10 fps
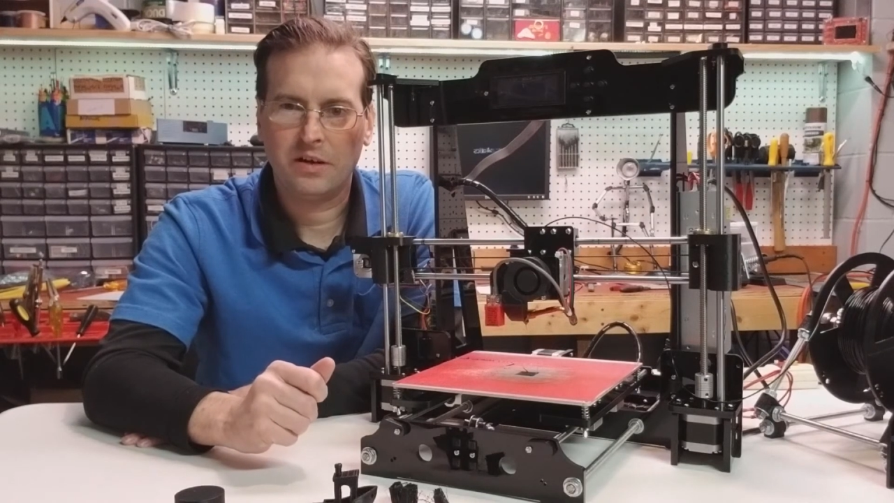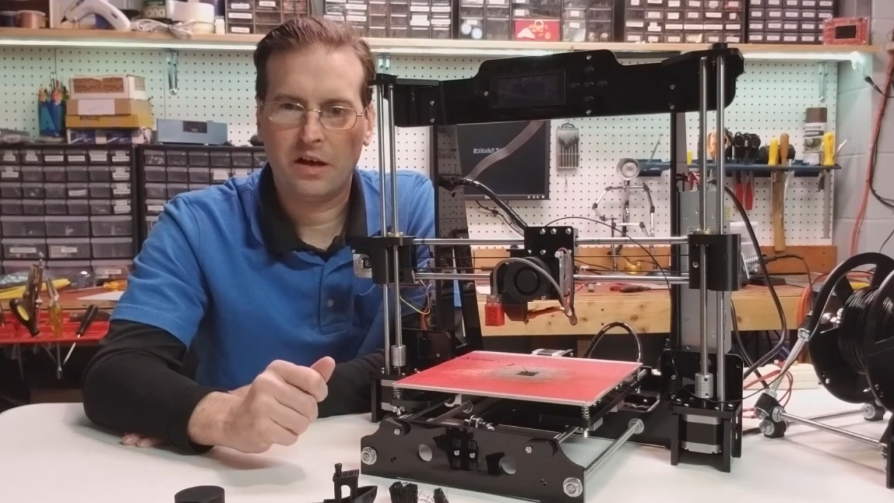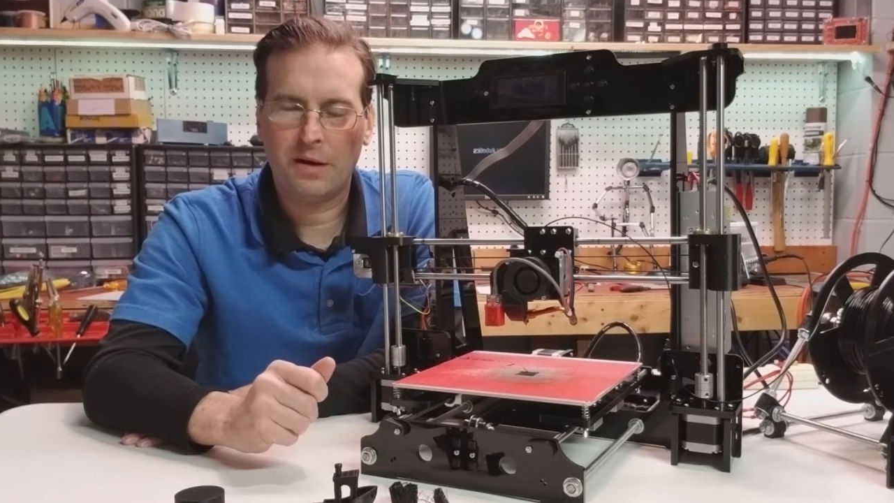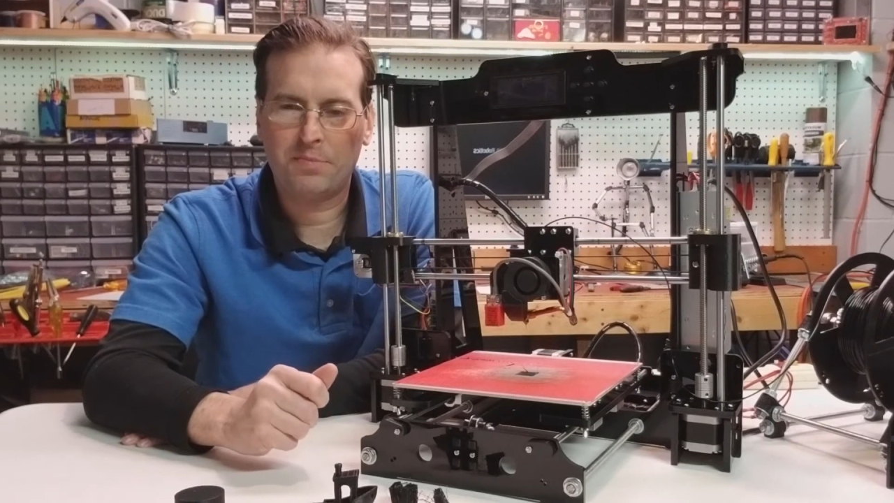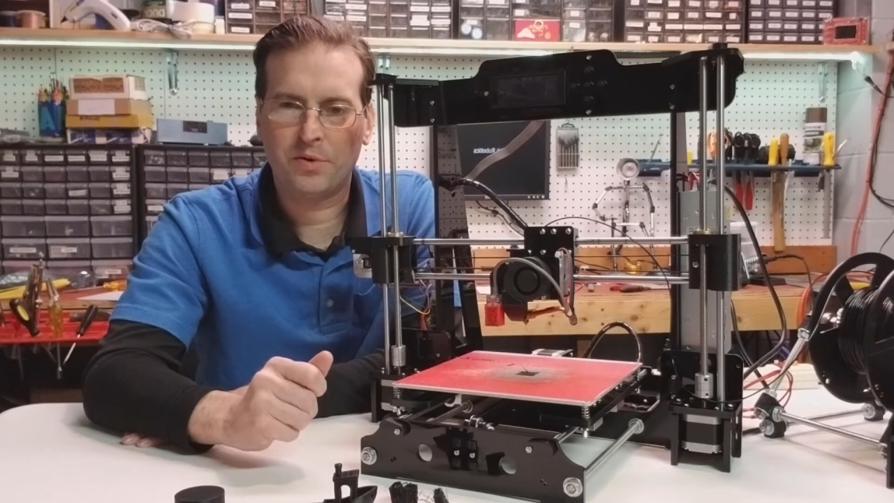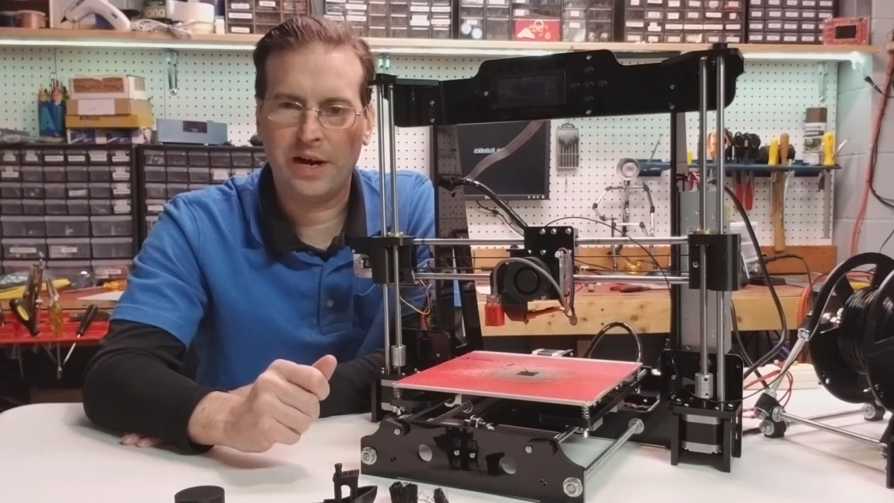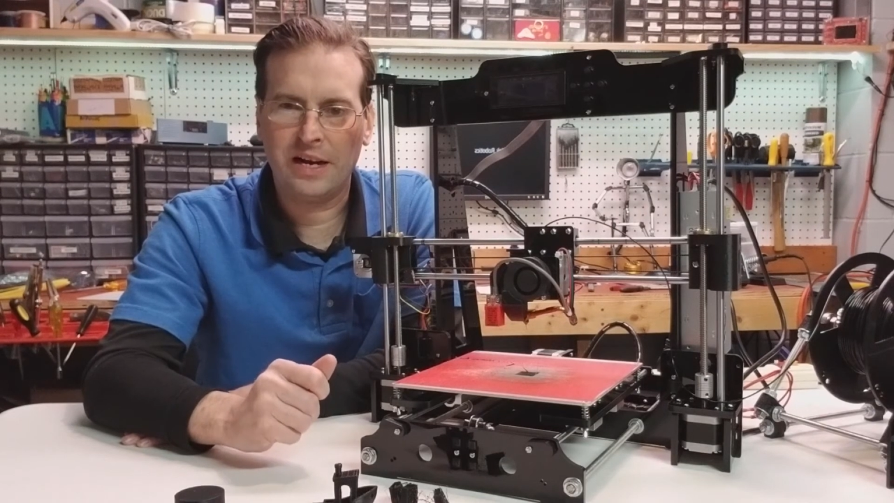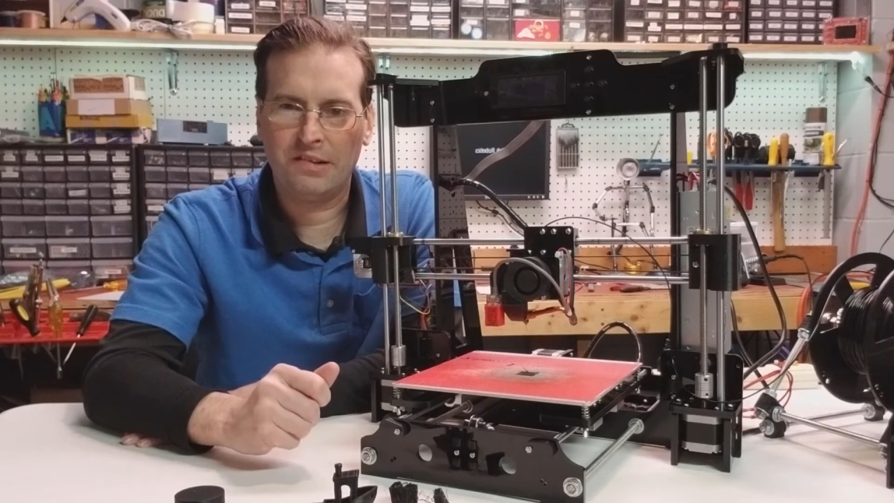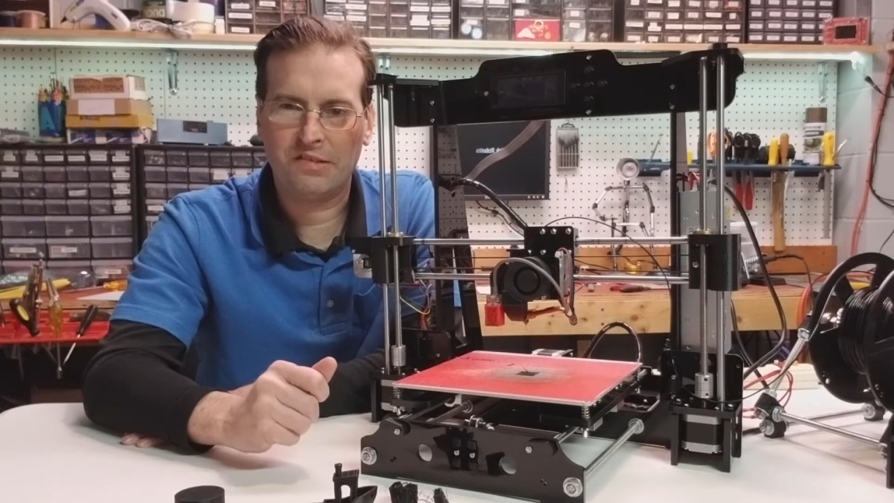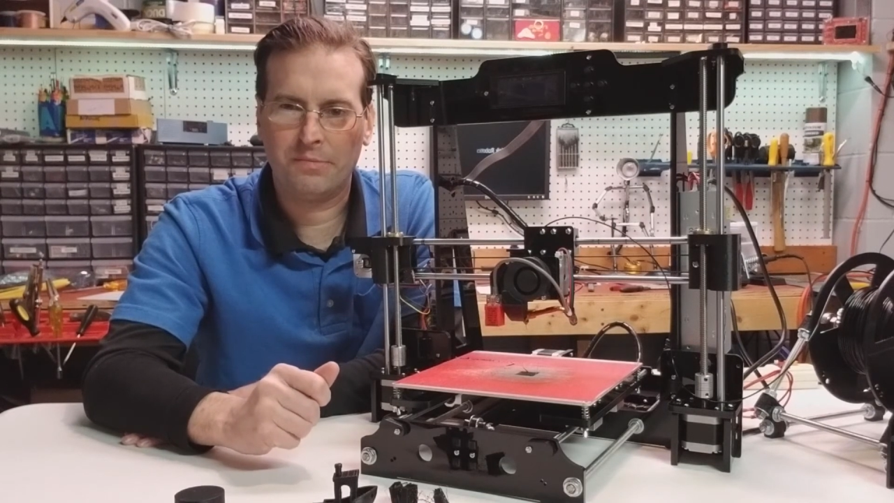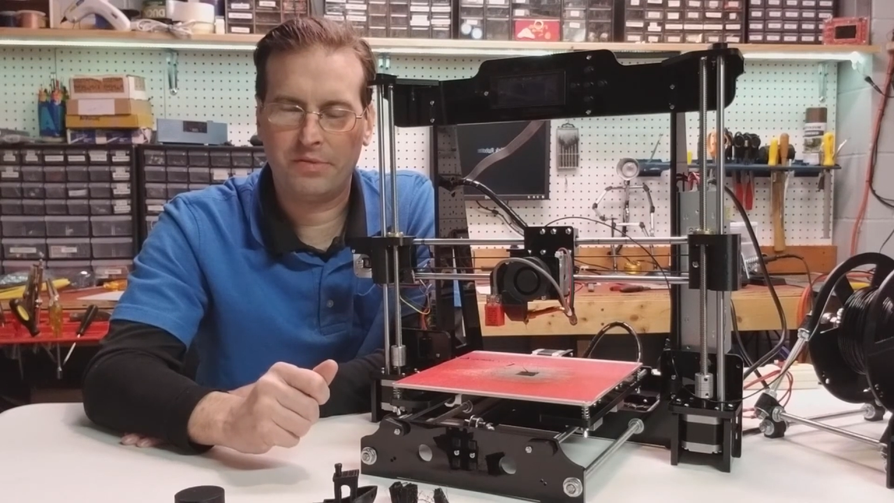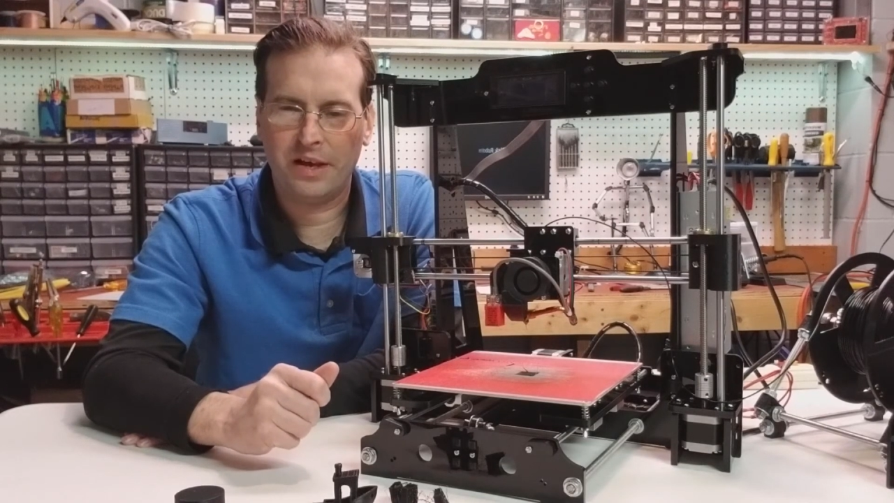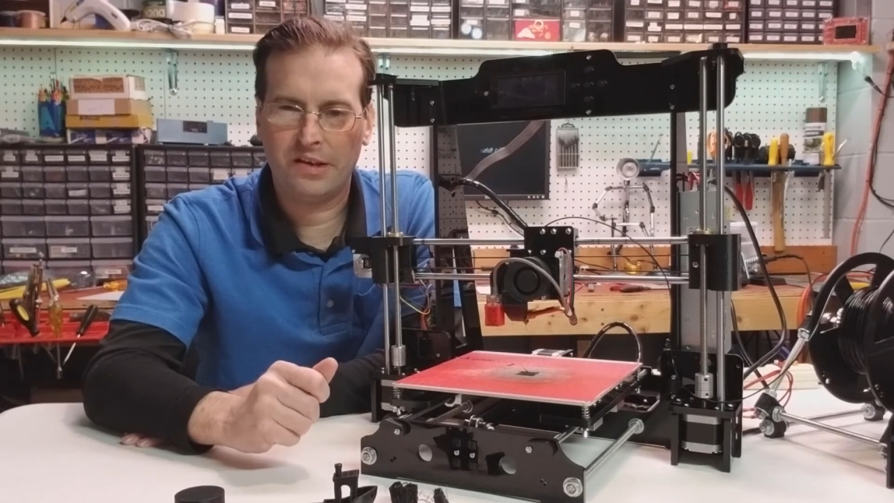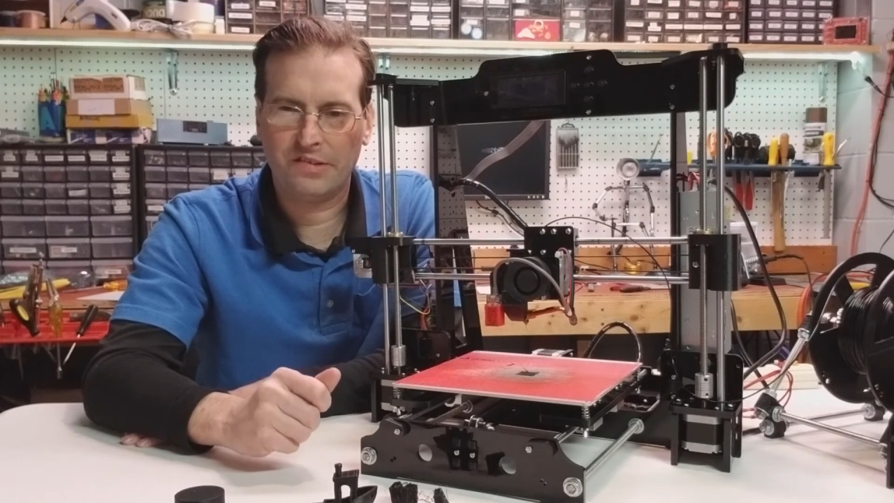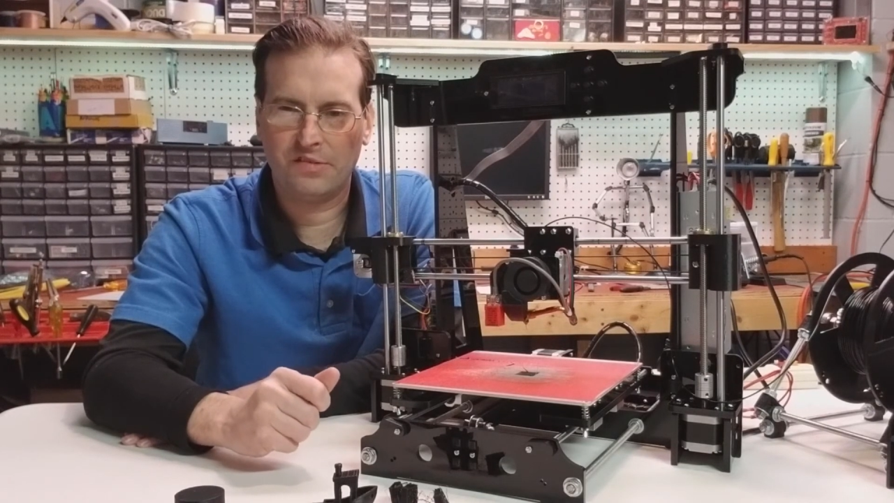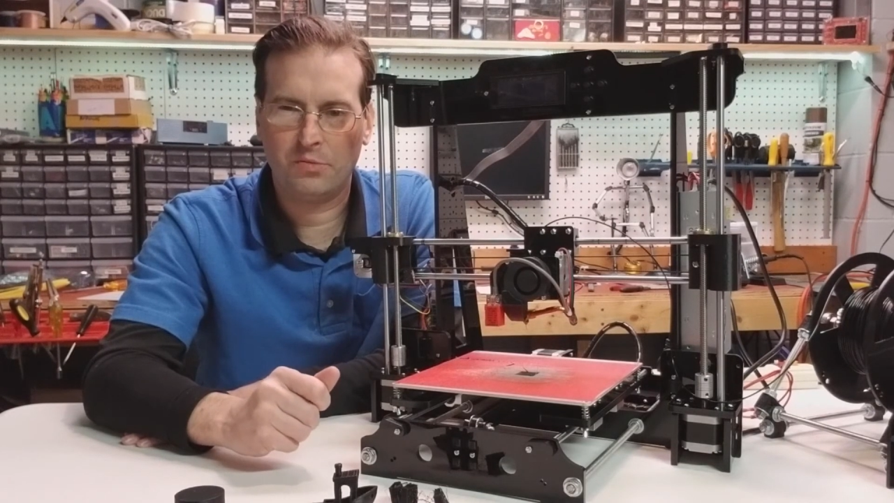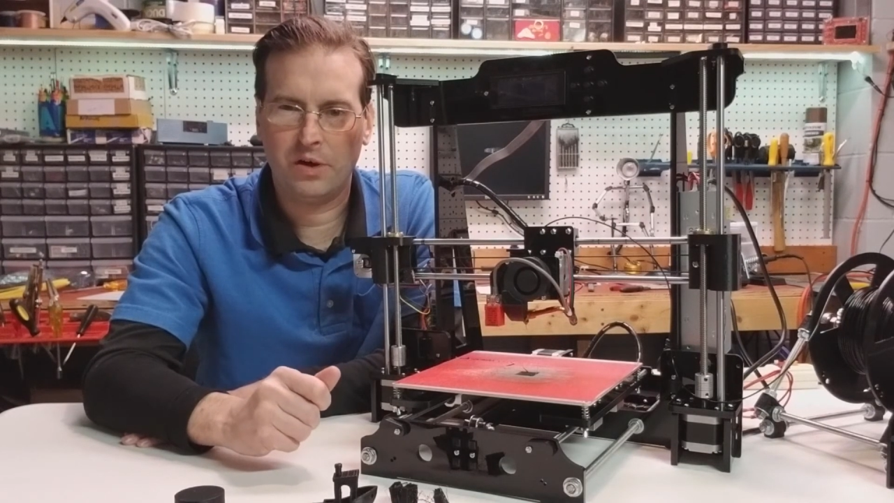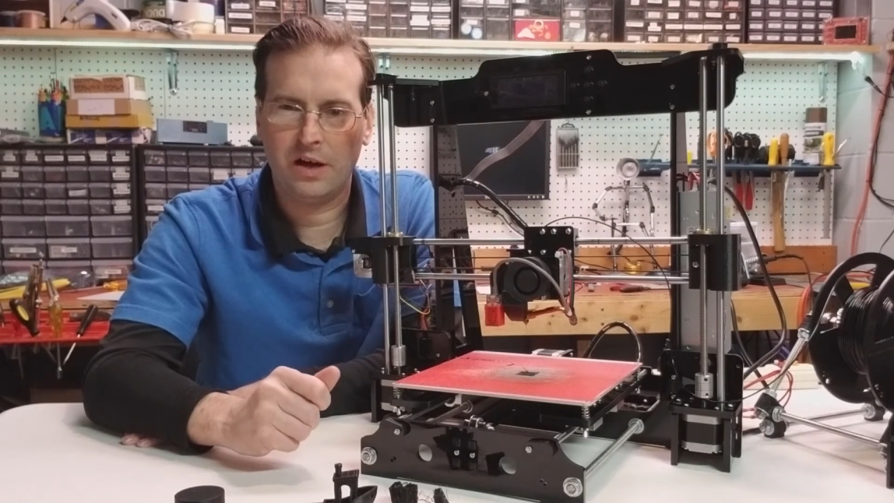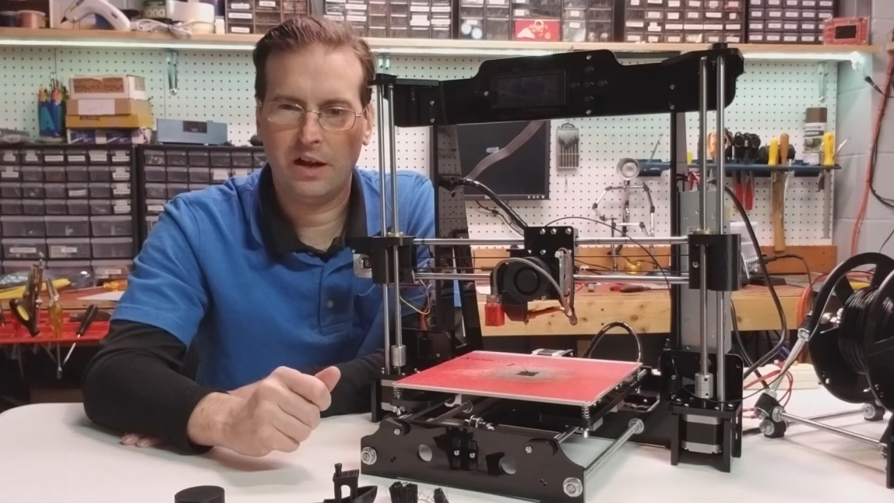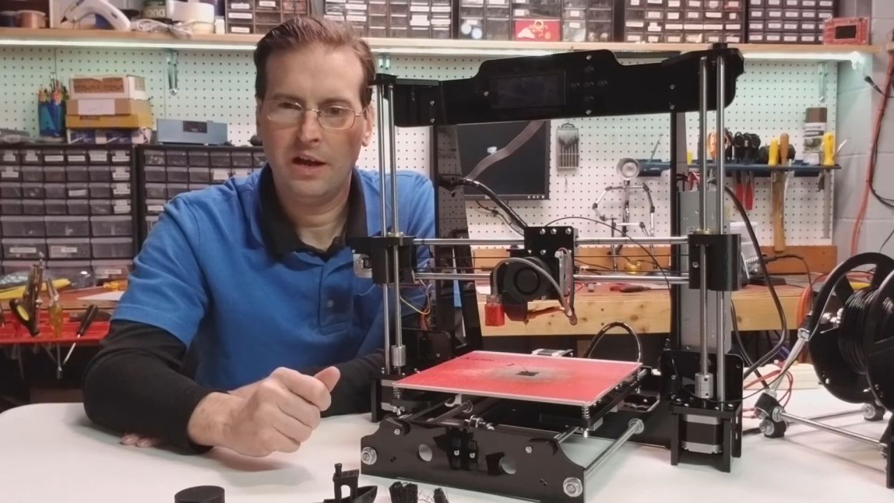upgrading some things as
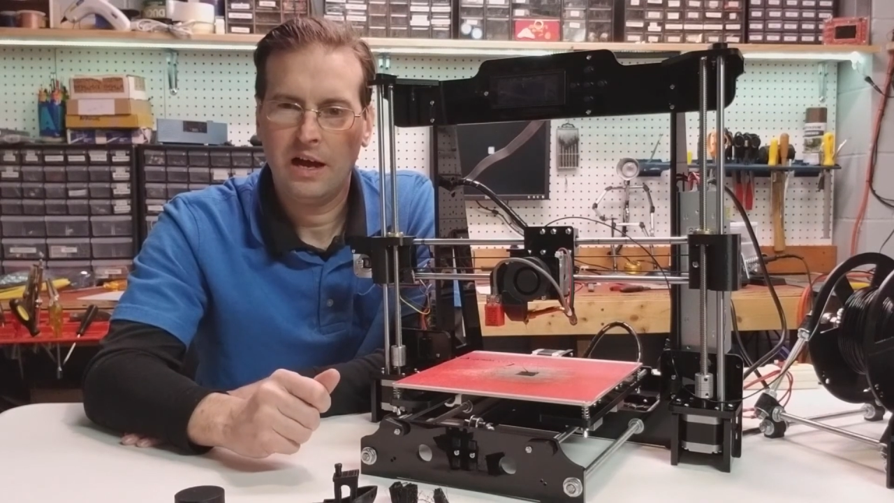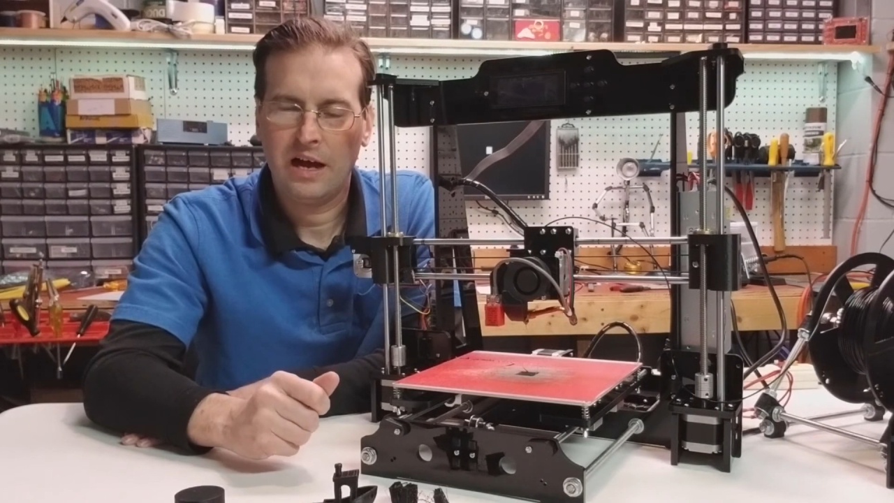well.